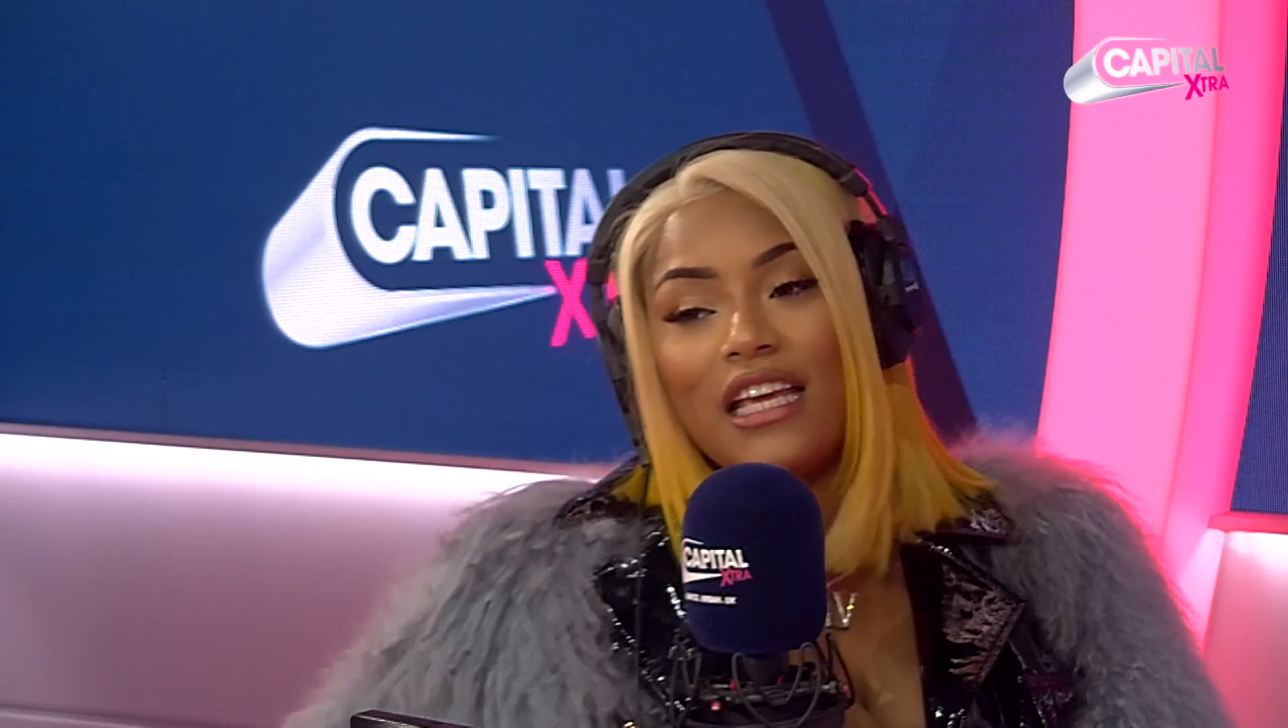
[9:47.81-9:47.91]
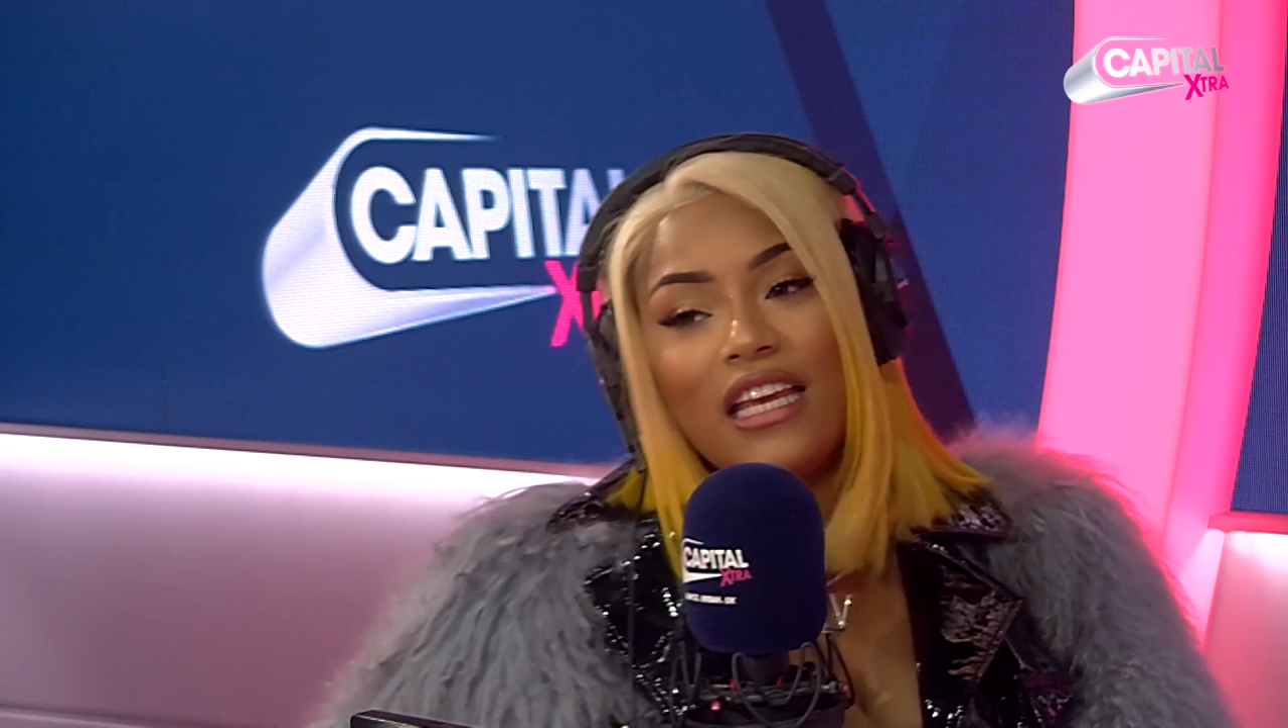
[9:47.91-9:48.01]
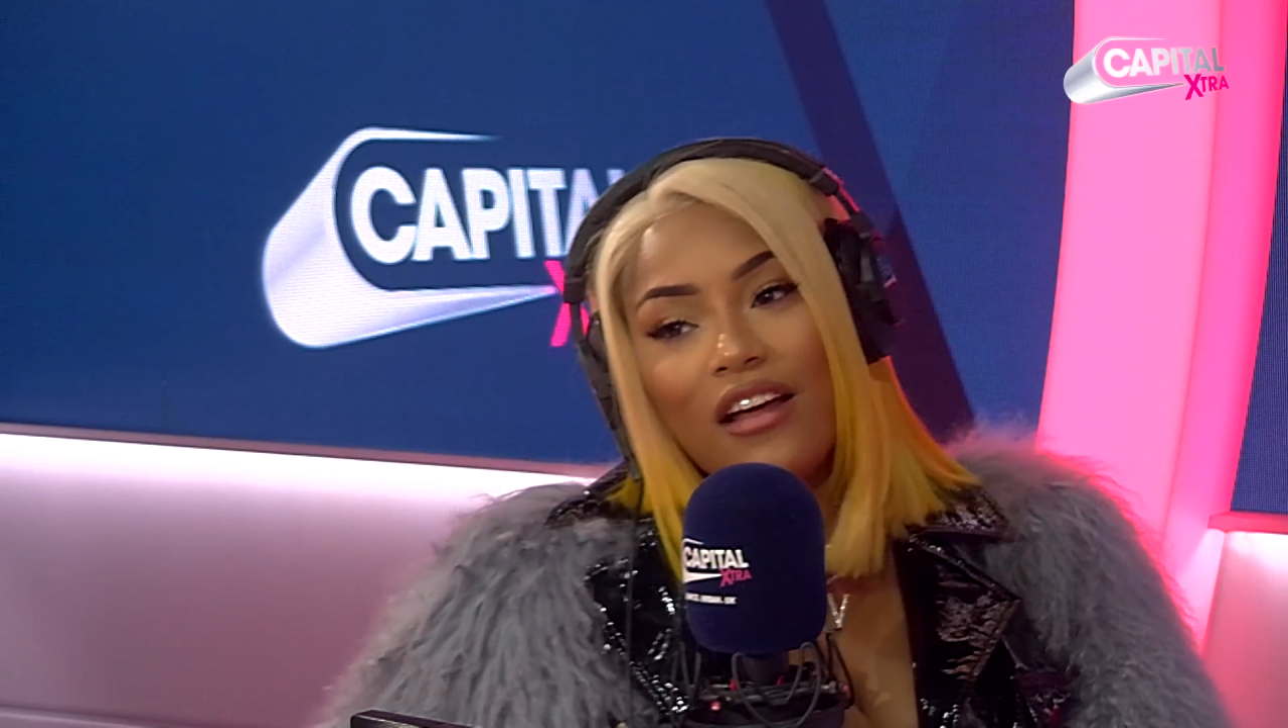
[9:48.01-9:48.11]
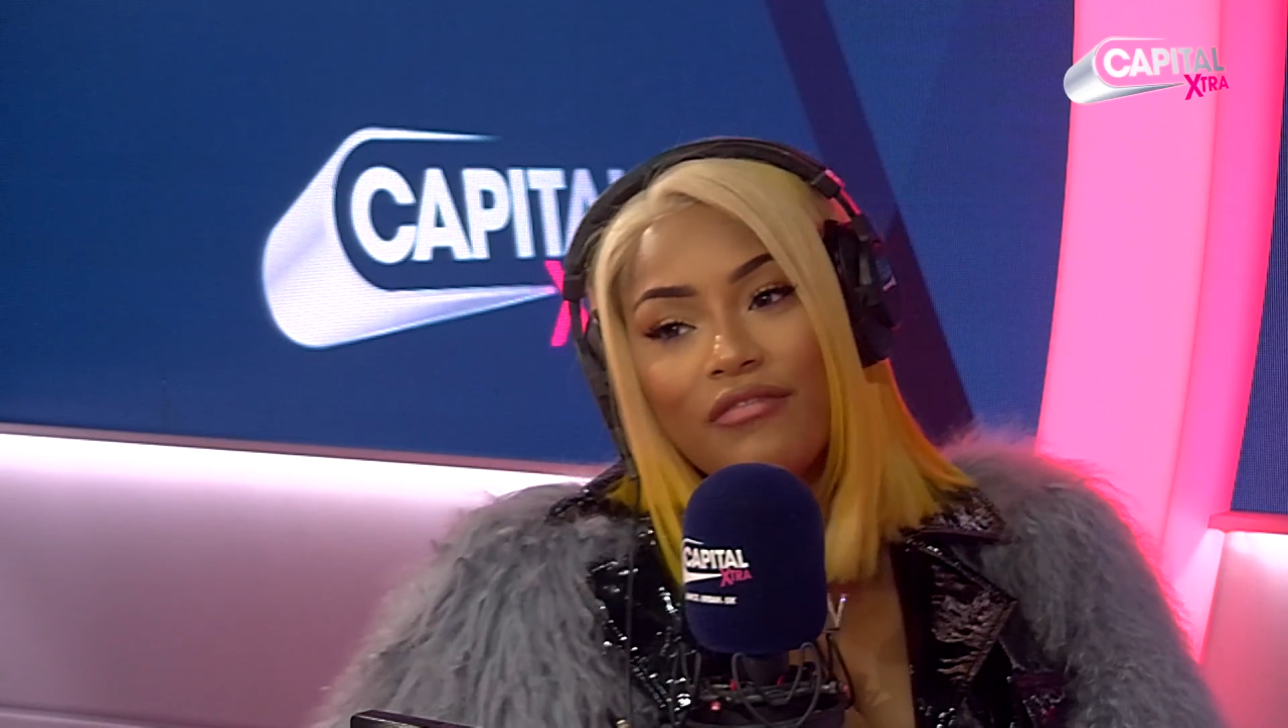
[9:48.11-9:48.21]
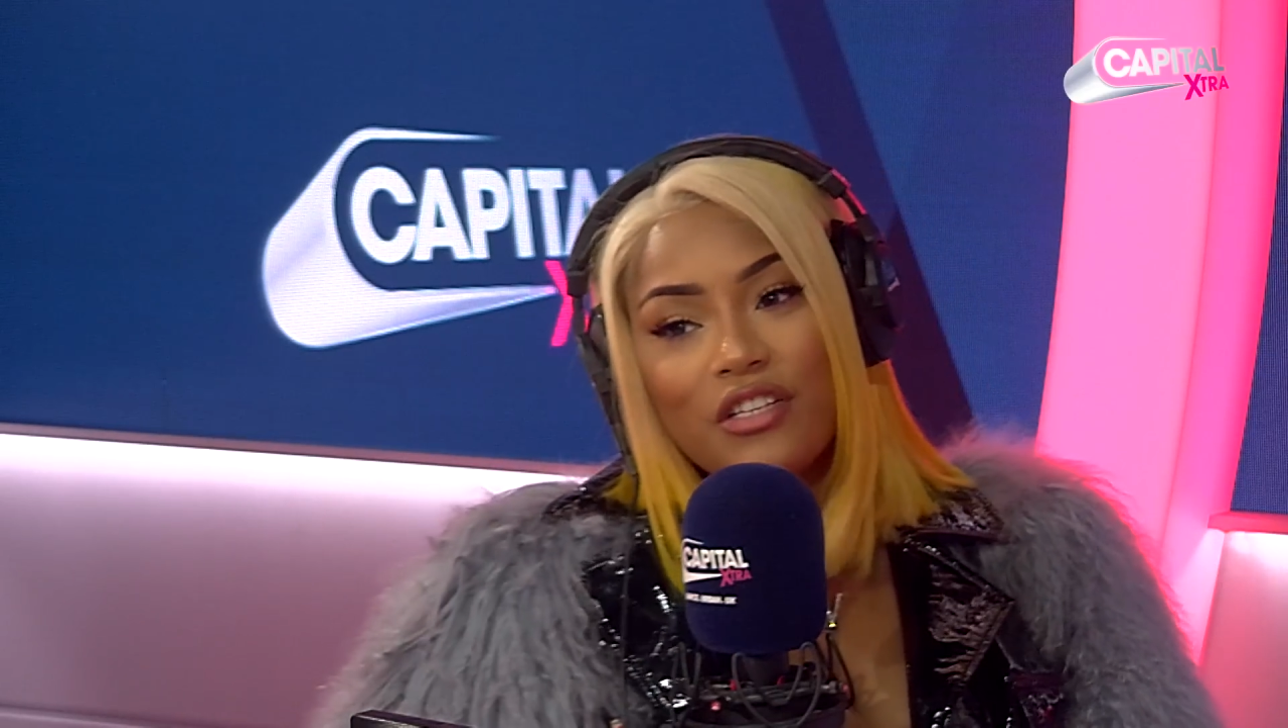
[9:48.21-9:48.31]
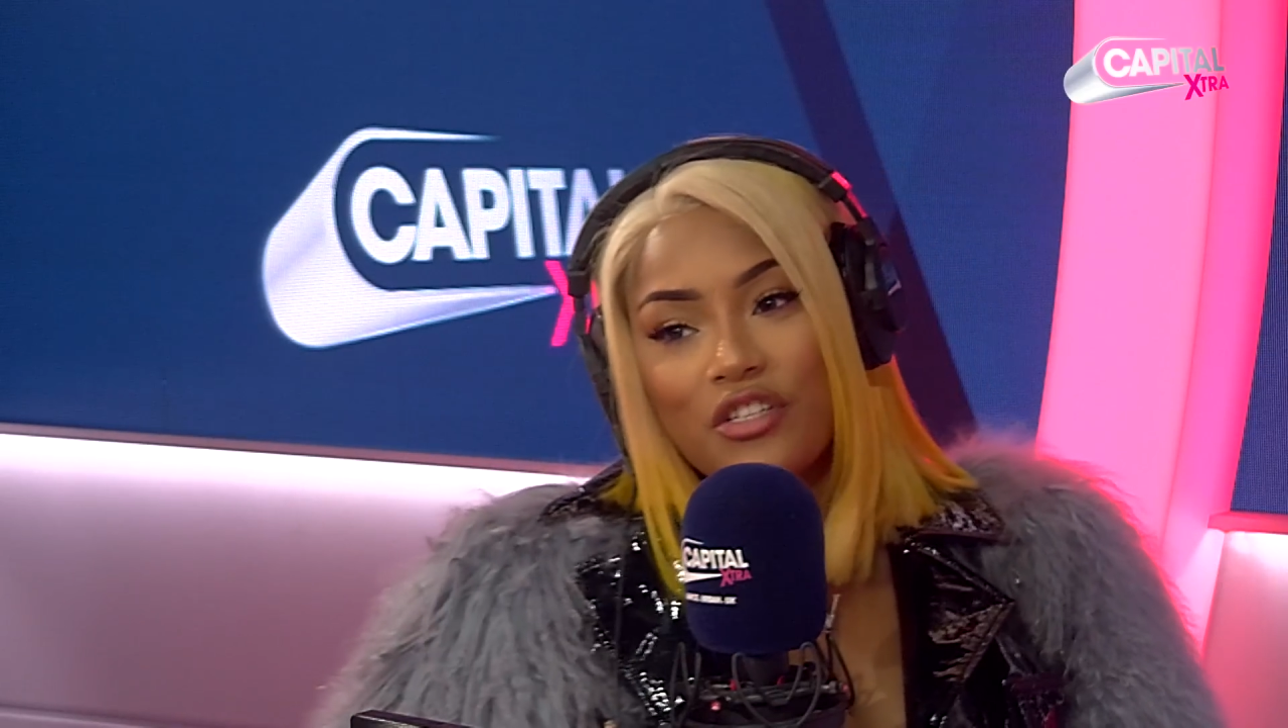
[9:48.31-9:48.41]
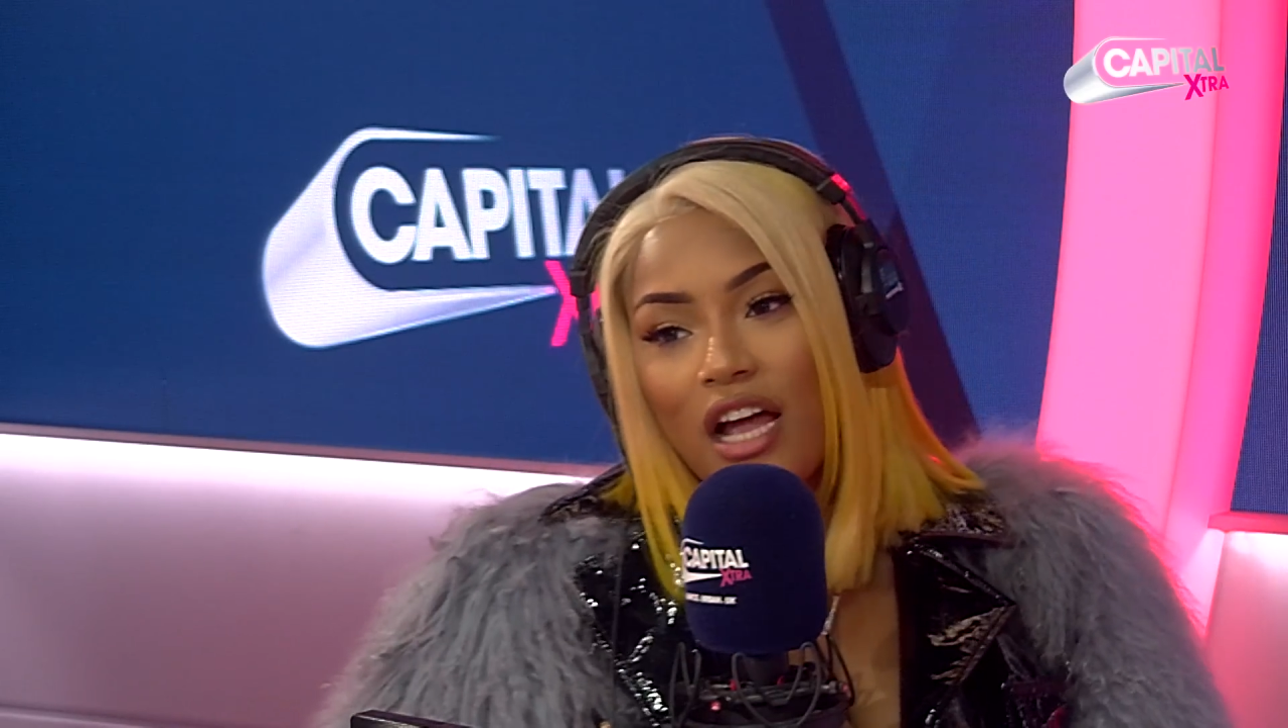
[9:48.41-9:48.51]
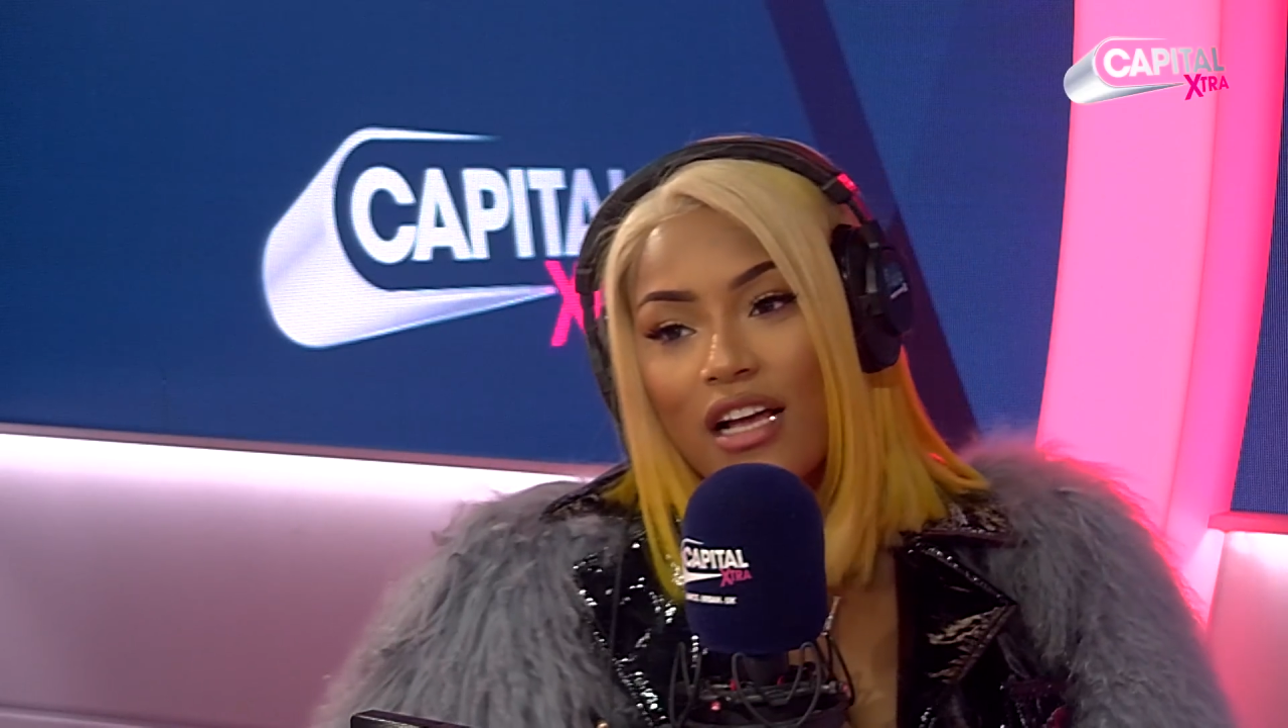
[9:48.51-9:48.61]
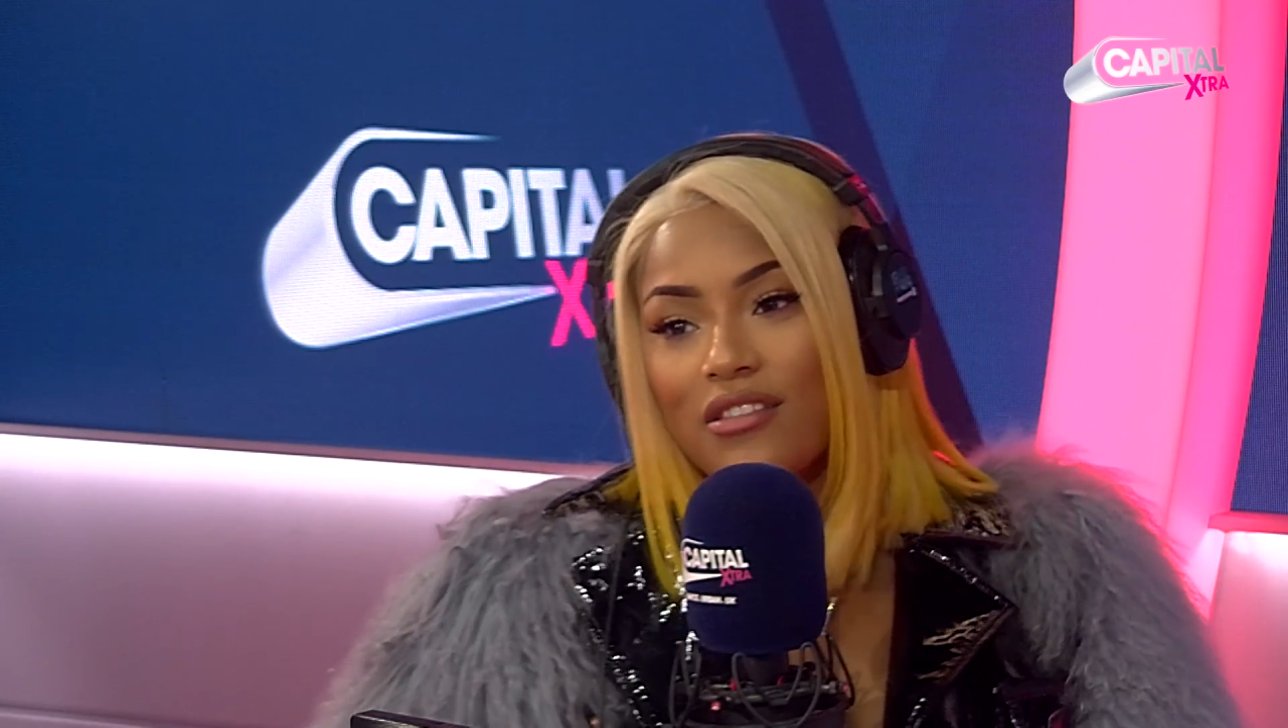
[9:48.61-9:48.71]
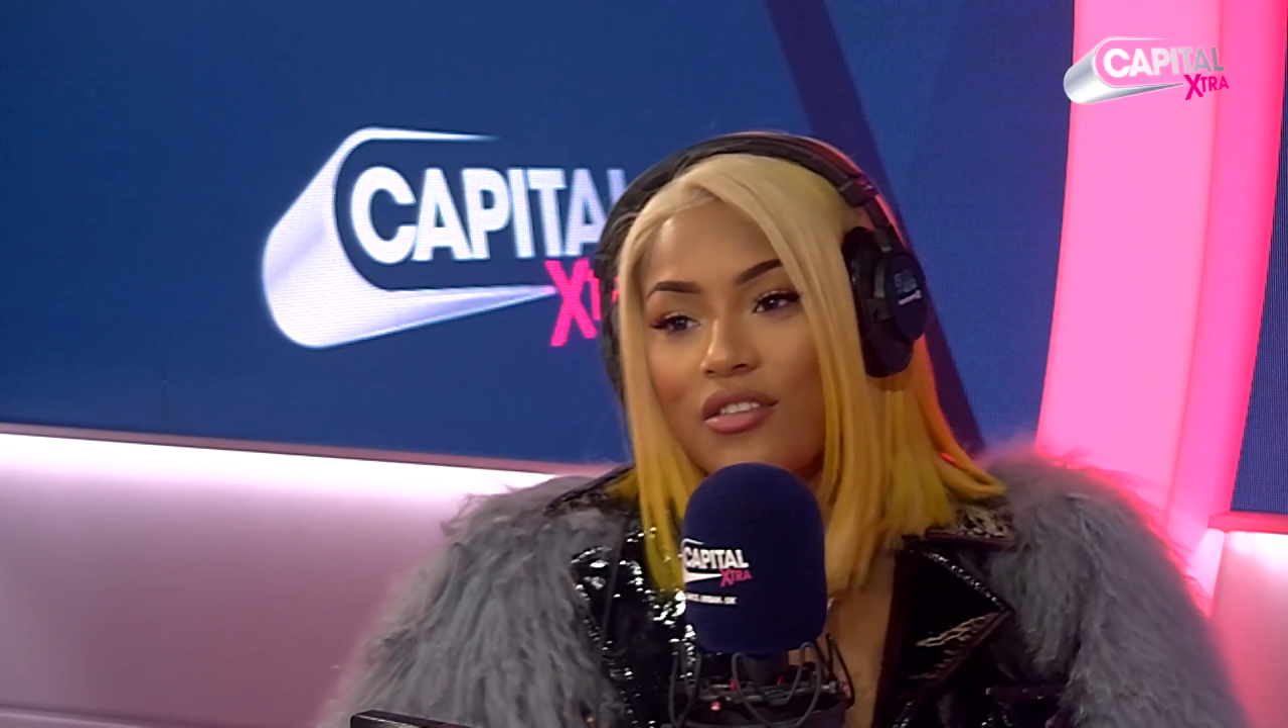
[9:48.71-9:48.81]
He loved the track,